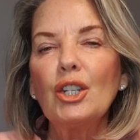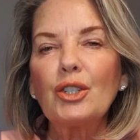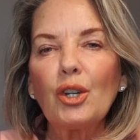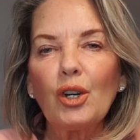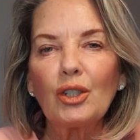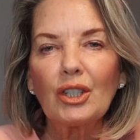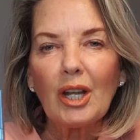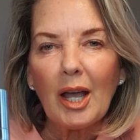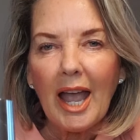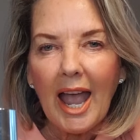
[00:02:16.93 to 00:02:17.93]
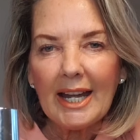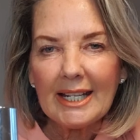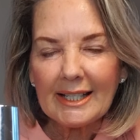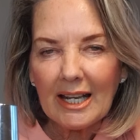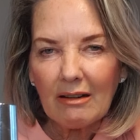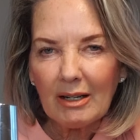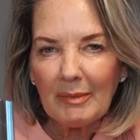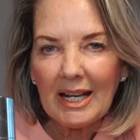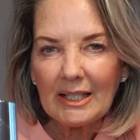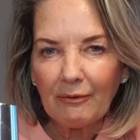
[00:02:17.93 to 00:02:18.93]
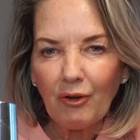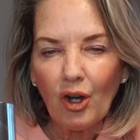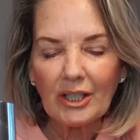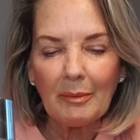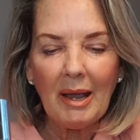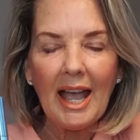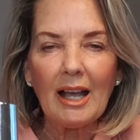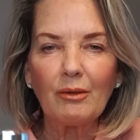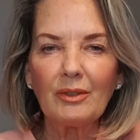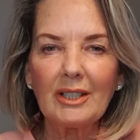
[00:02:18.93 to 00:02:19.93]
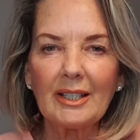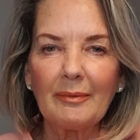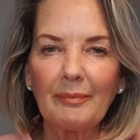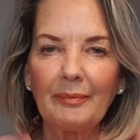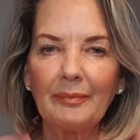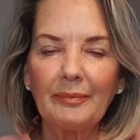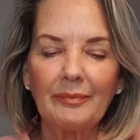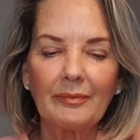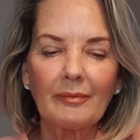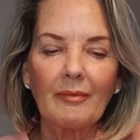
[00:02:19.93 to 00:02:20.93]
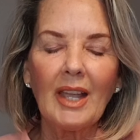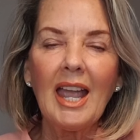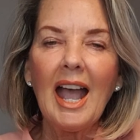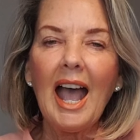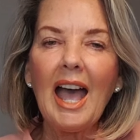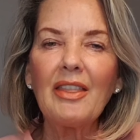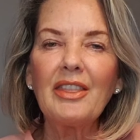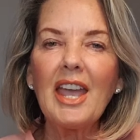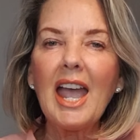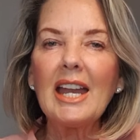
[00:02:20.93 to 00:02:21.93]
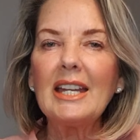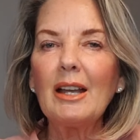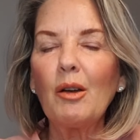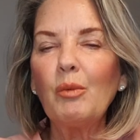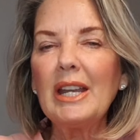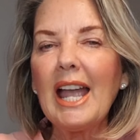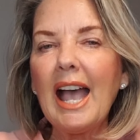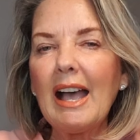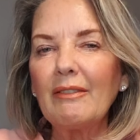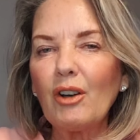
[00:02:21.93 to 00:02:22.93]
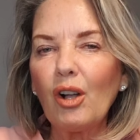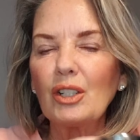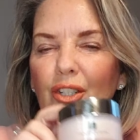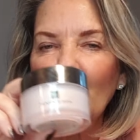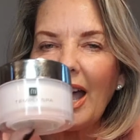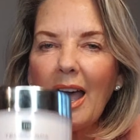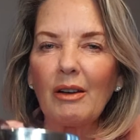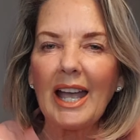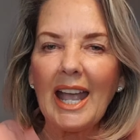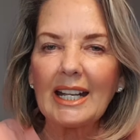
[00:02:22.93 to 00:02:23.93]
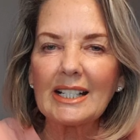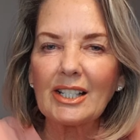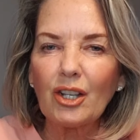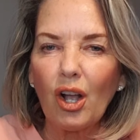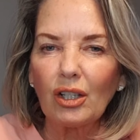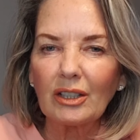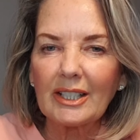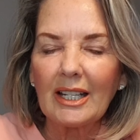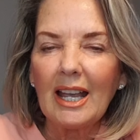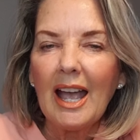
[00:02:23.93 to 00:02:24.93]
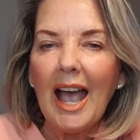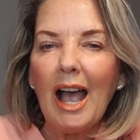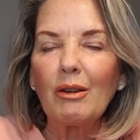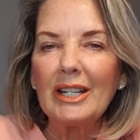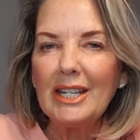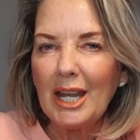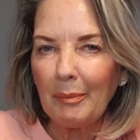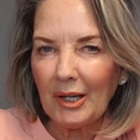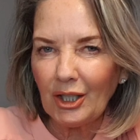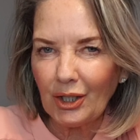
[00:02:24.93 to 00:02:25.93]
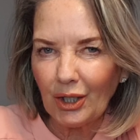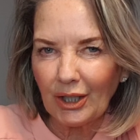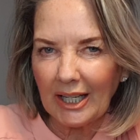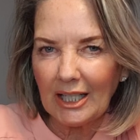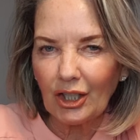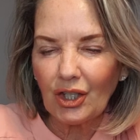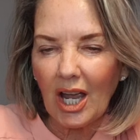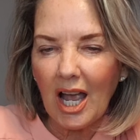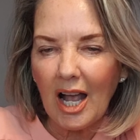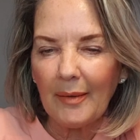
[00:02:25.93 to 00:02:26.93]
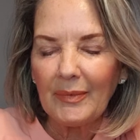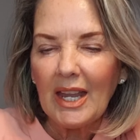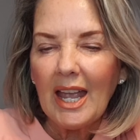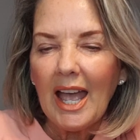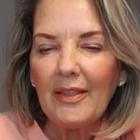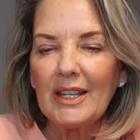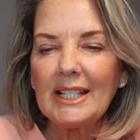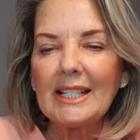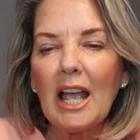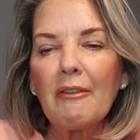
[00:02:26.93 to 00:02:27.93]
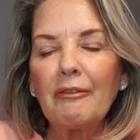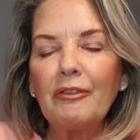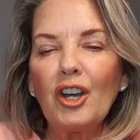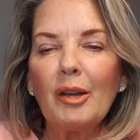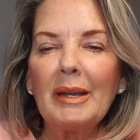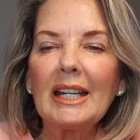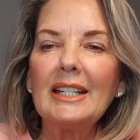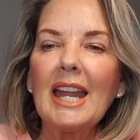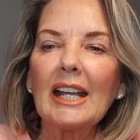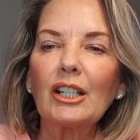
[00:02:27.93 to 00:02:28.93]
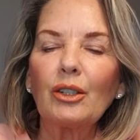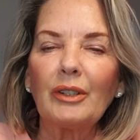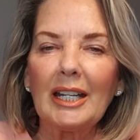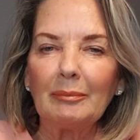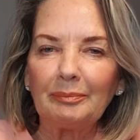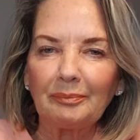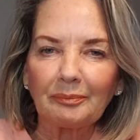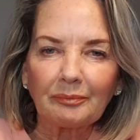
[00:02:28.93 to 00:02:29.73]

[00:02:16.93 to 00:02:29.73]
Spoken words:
So any serum is £40. And then we have also our Exalt, our nip and tuck in a jar. And this is our firming neck cream.